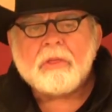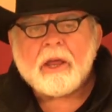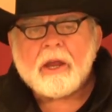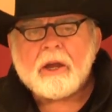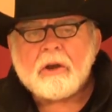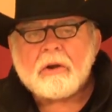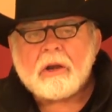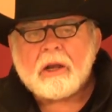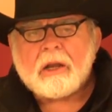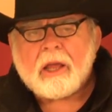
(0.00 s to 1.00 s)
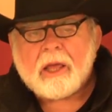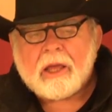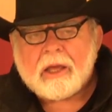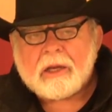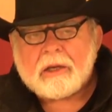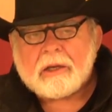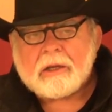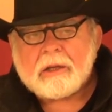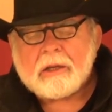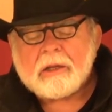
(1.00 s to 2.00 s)
their land.
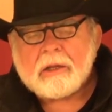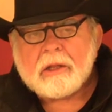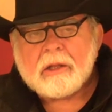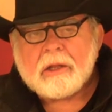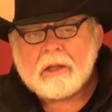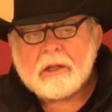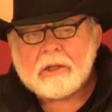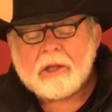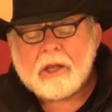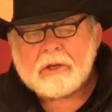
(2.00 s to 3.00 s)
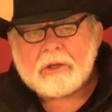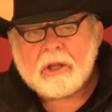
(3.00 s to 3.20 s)
Yes,